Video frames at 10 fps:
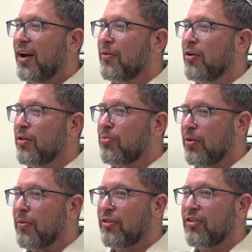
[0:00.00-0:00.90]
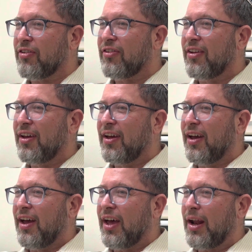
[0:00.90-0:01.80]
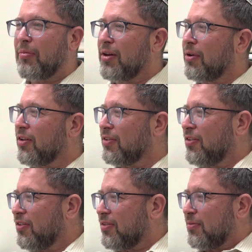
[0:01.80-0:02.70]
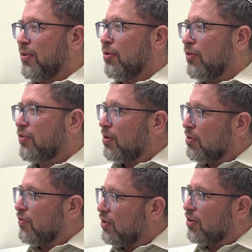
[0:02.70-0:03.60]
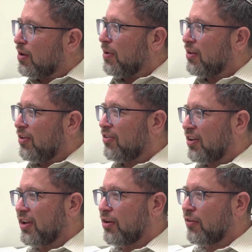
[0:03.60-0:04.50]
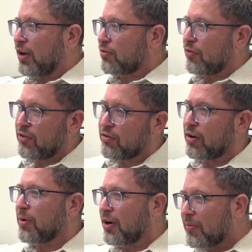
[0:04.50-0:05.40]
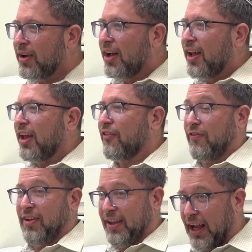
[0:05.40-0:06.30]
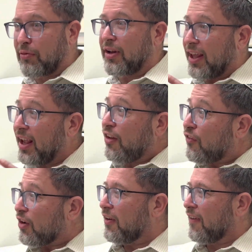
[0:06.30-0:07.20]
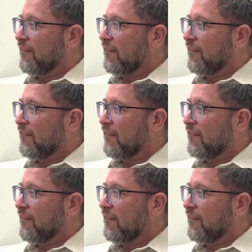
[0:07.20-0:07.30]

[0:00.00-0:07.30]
I'm going through the motions. And I'm thinking to myself, this is, Rav Shlomo Fisher, the Beit Yishai, you ask Rav Citron about him, that's what he's feeling.